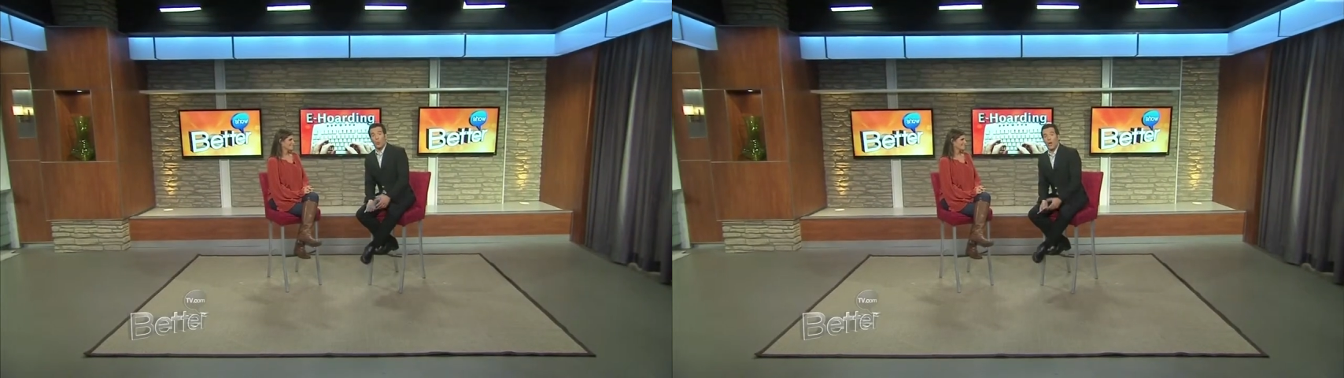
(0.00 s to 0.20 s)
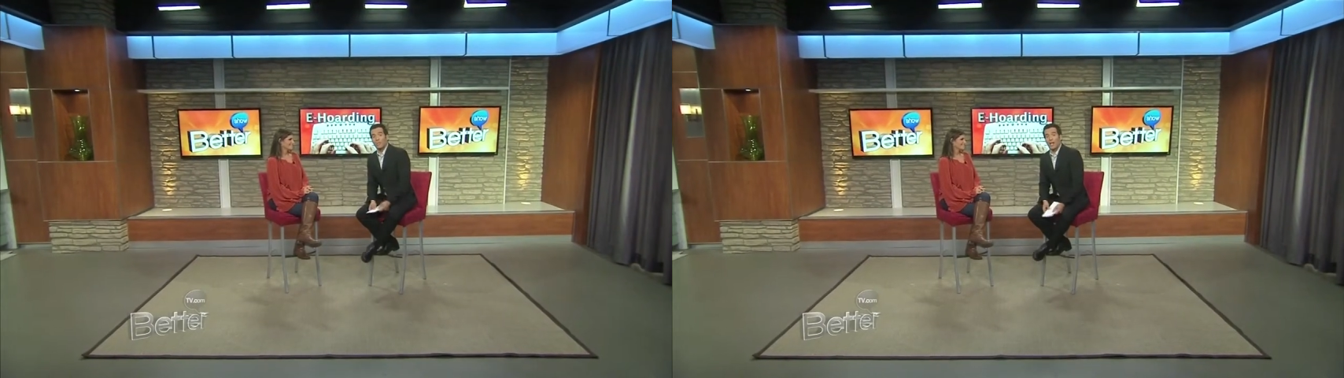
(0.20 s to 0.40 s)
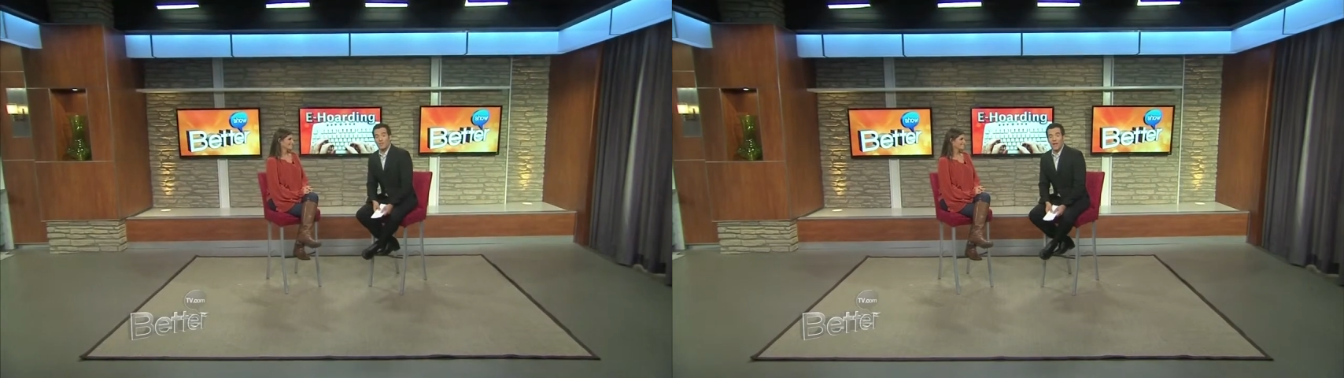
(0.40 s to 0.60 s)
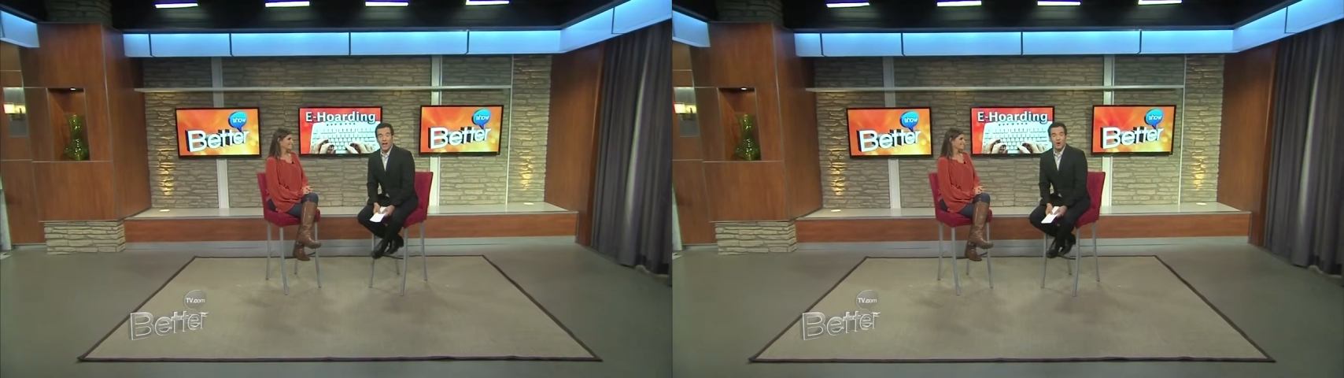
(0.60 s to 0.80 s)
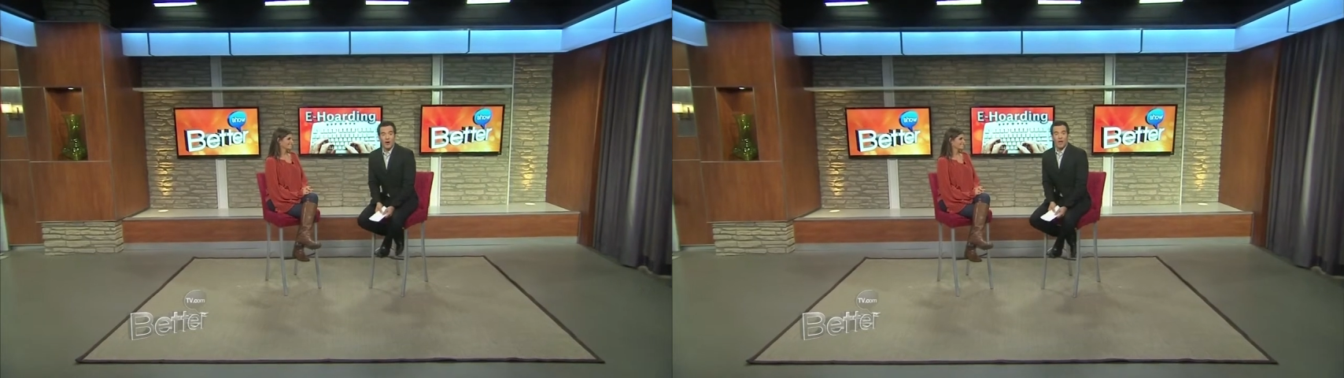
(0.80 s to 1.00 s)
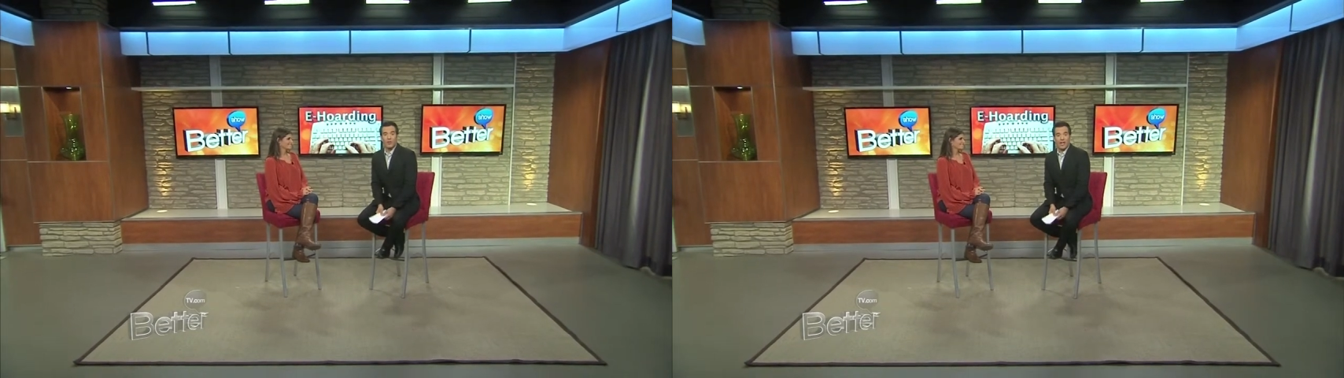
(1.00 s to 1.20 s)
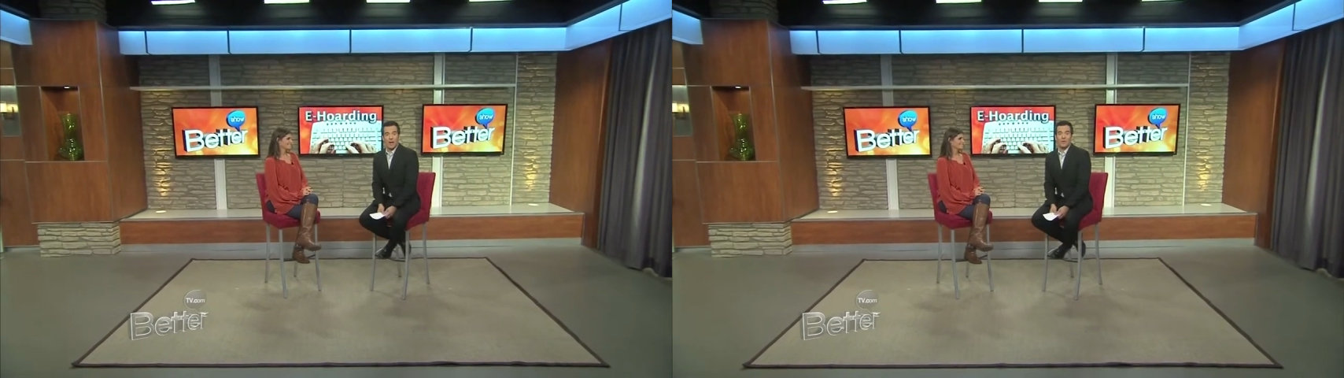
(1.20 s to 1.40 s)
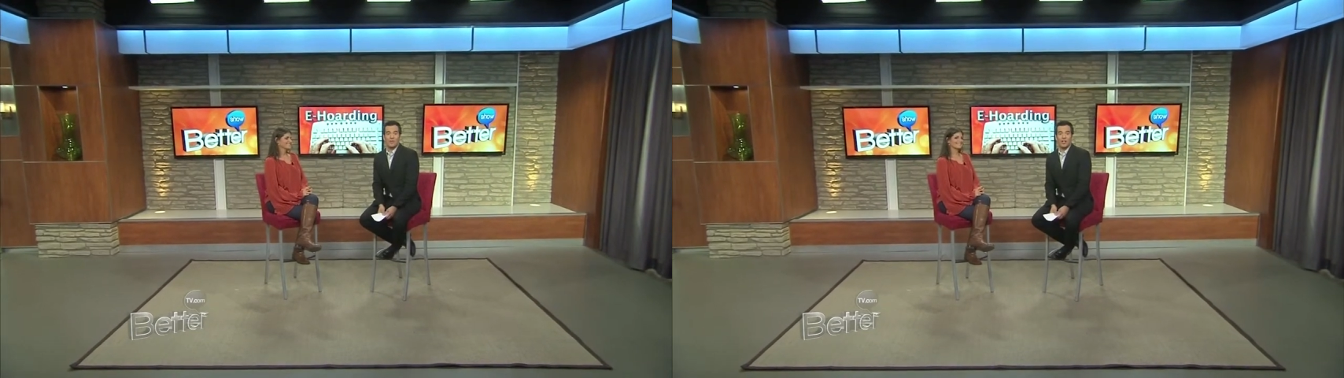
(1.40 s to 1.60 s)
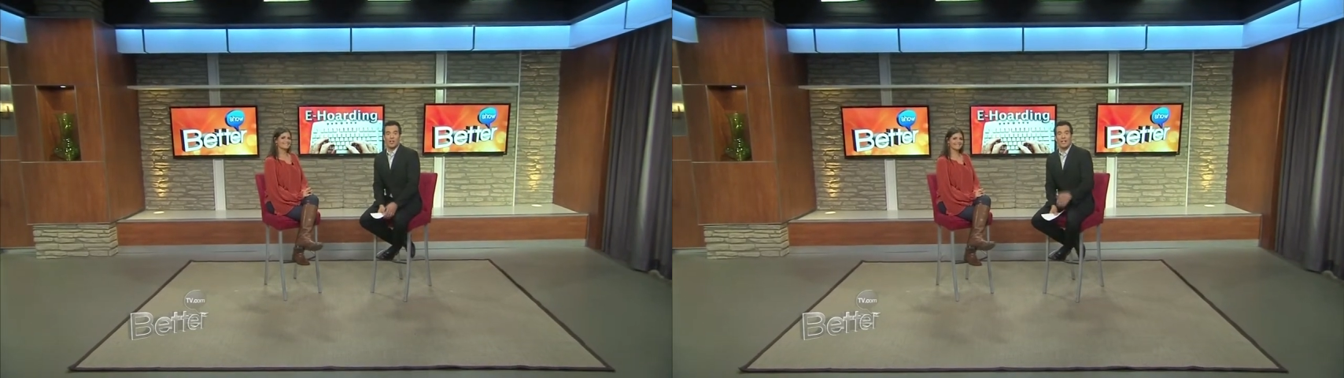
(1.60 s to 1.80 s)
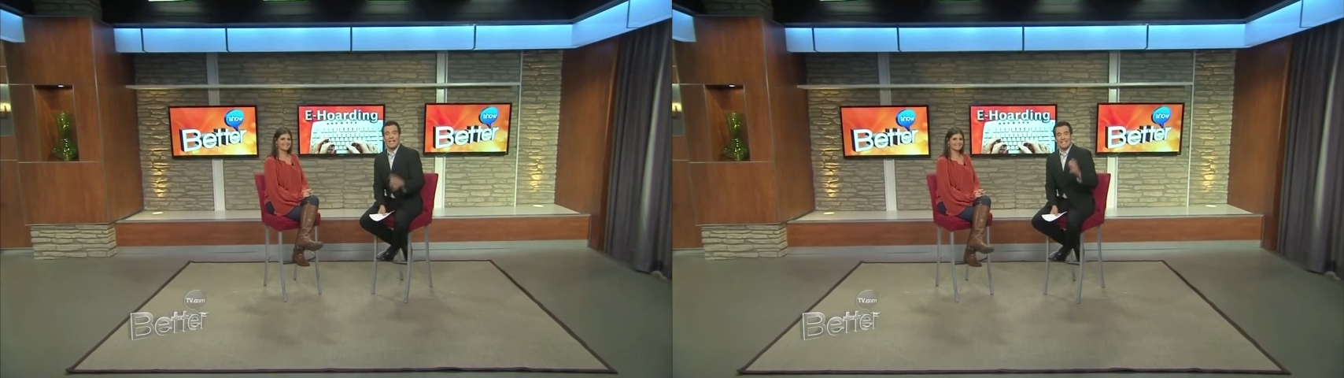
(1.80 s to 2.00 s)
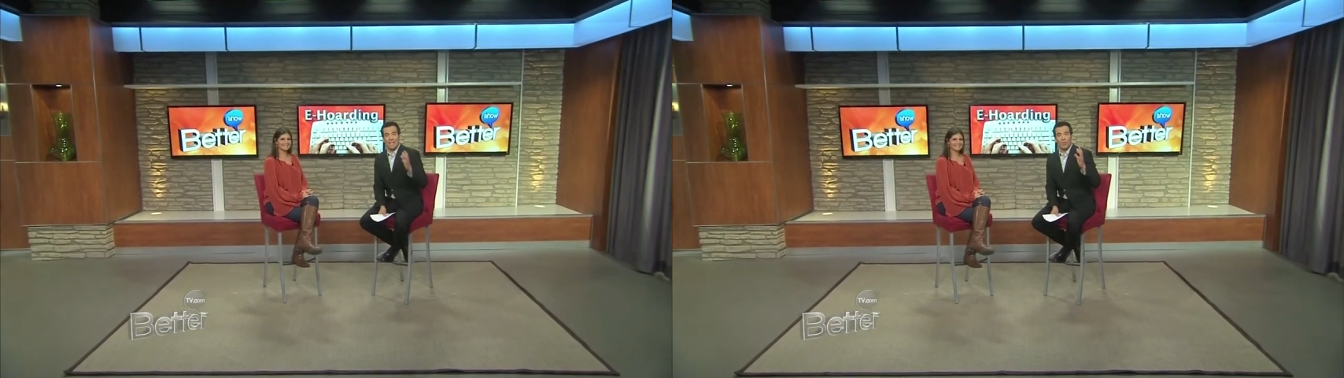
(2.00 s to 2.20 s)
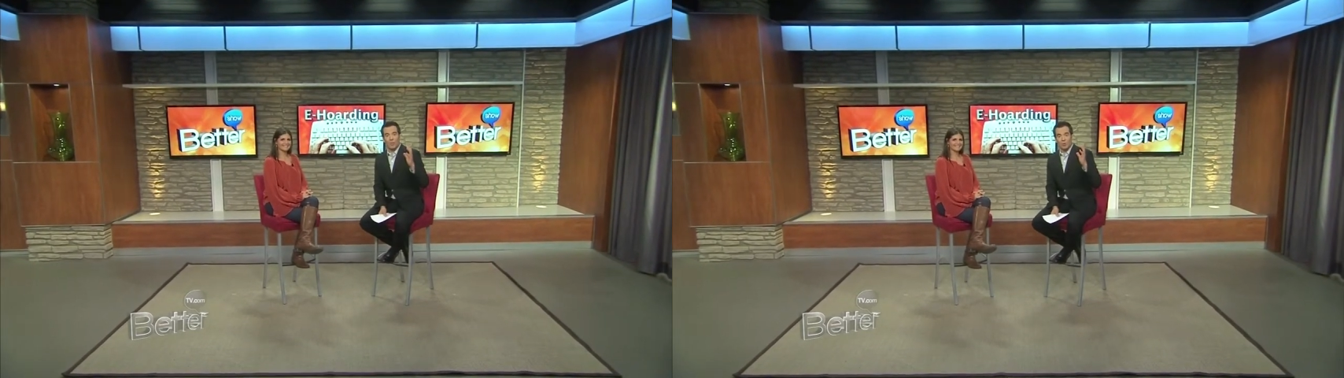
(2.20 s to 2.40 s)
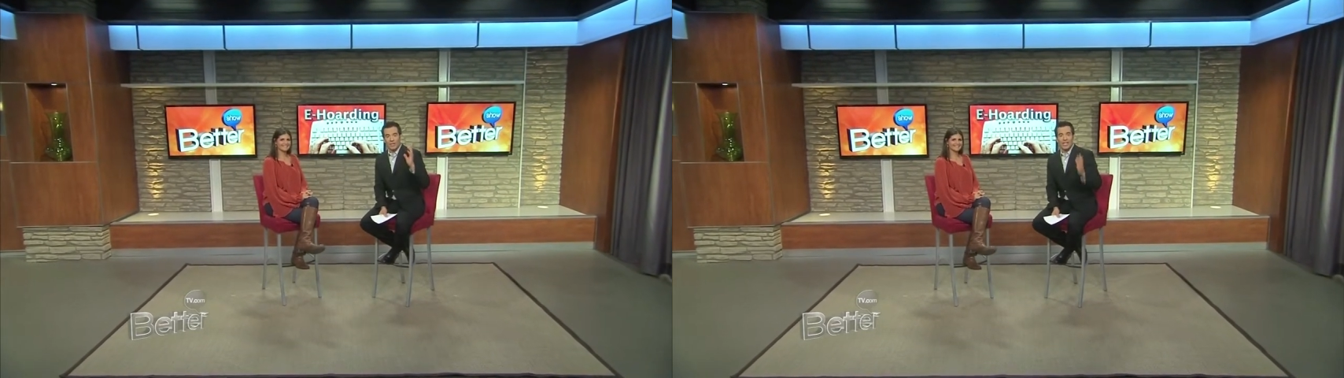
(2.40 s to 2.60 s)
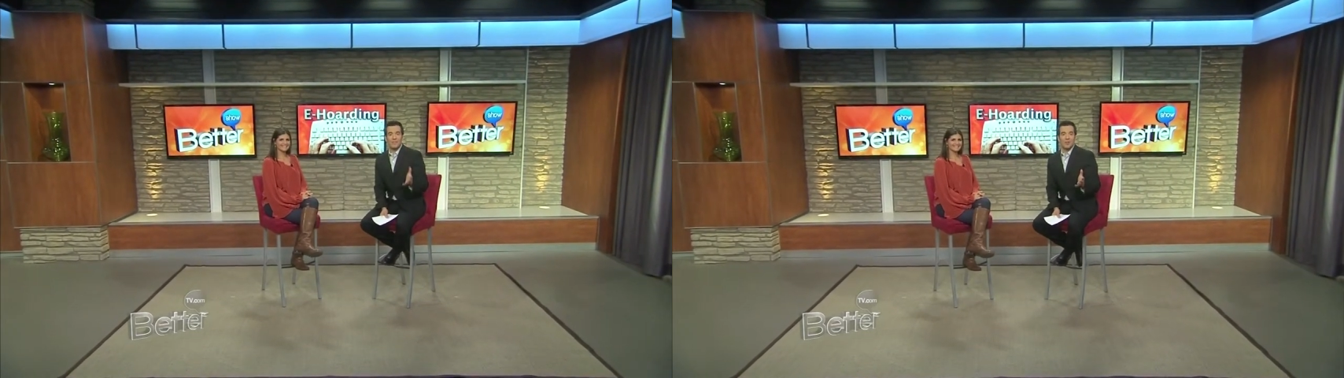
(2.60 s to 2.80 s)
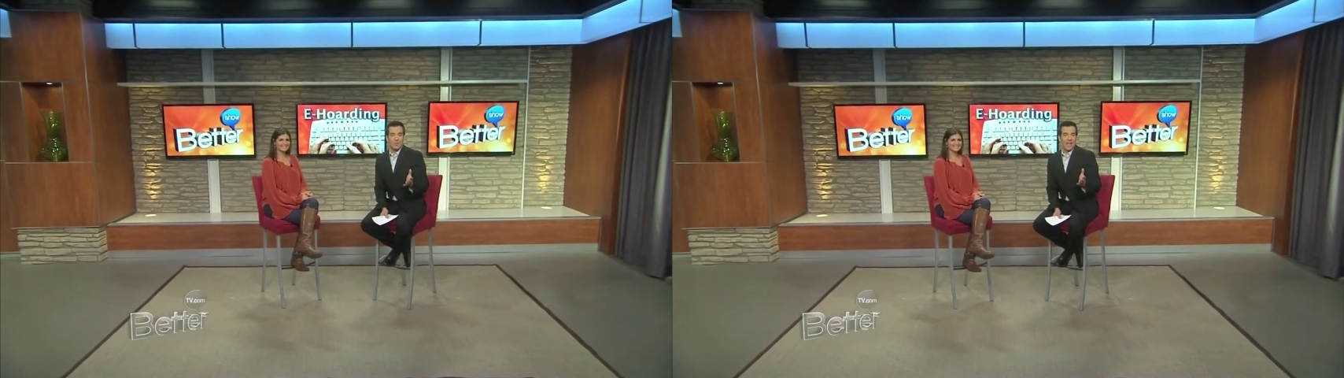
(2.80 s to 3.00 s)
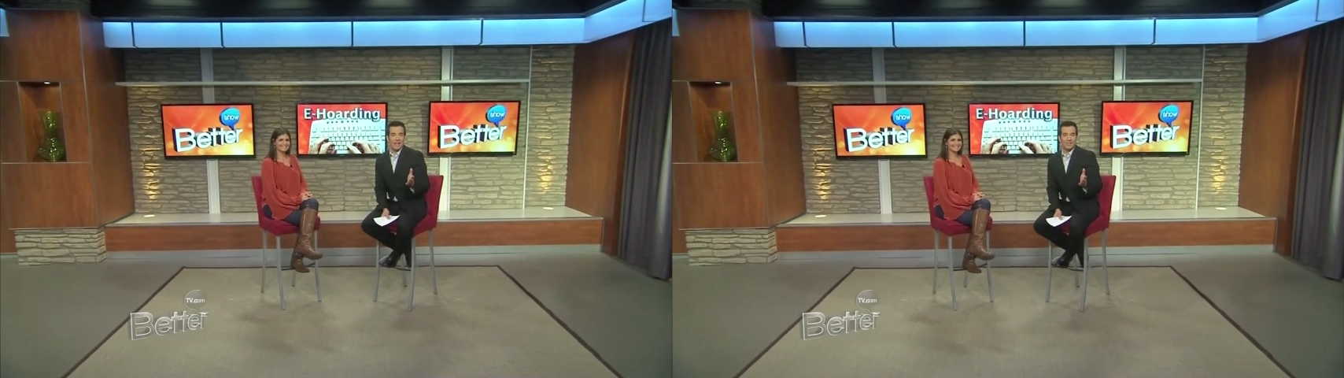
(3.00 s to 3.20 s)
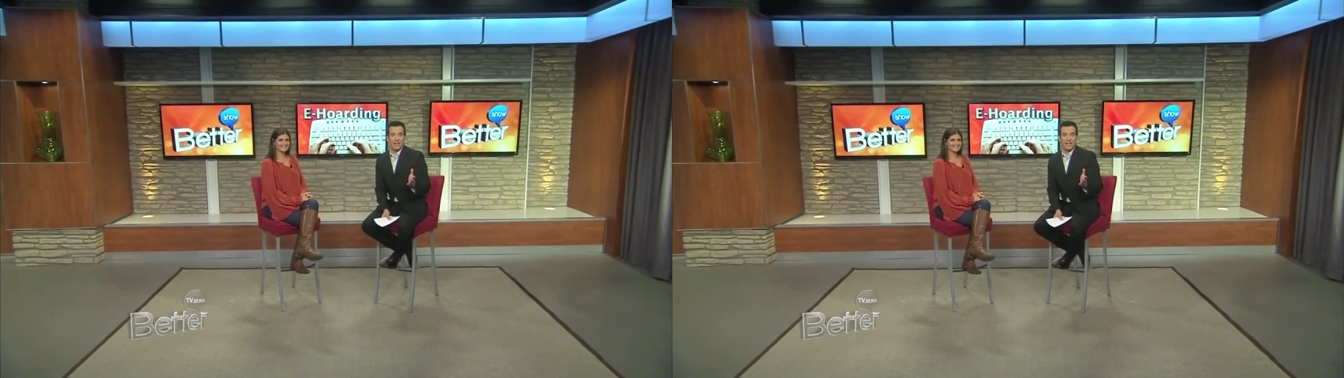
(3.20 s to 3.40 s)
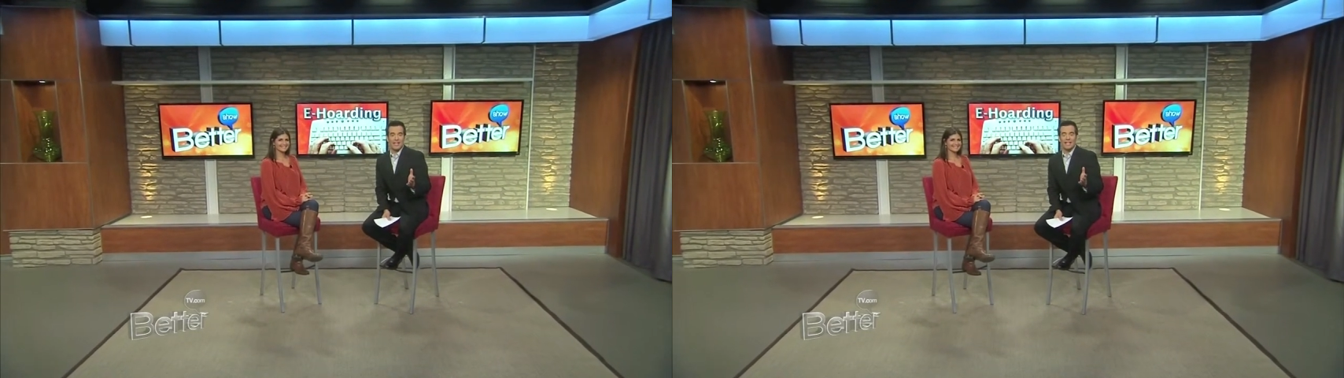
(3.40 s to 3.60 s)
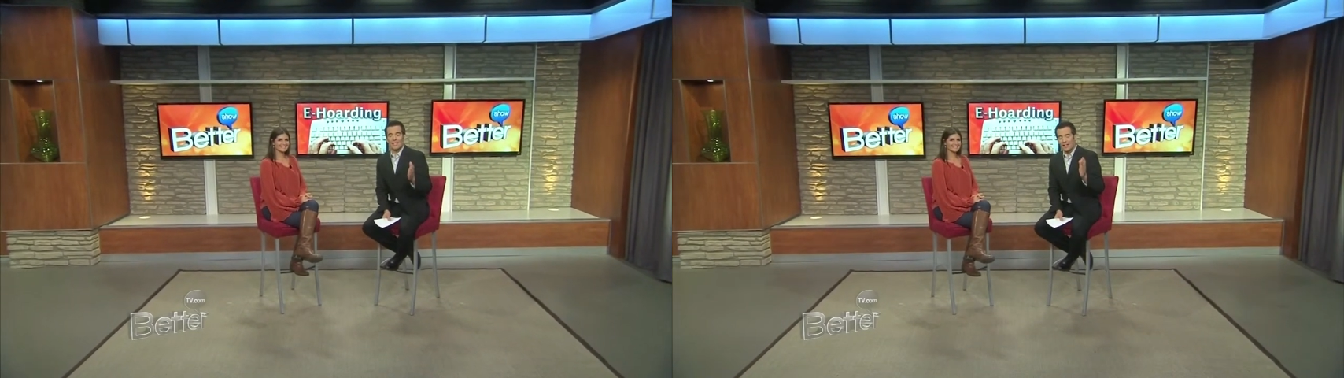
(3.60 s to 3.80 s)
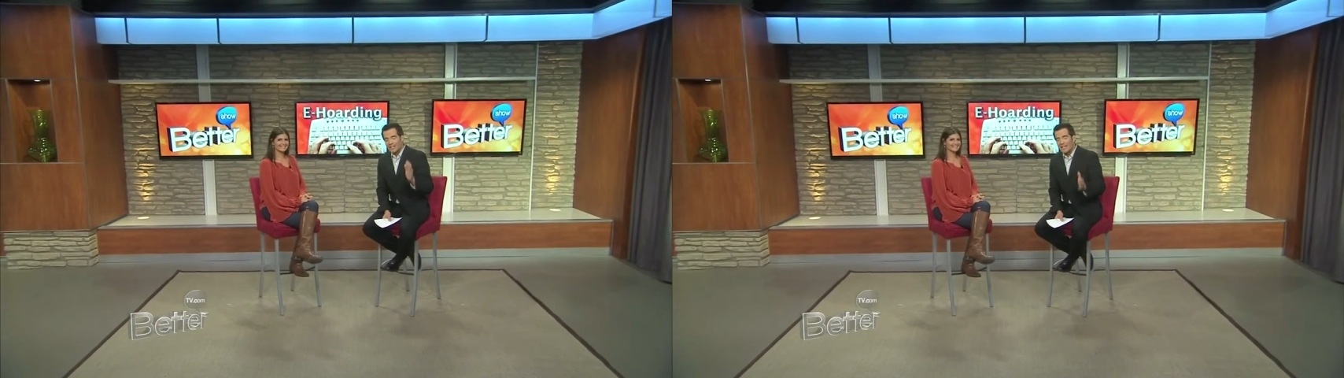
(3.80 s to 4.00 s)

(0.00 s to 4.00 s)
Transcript: Nobody's mouth can be seen.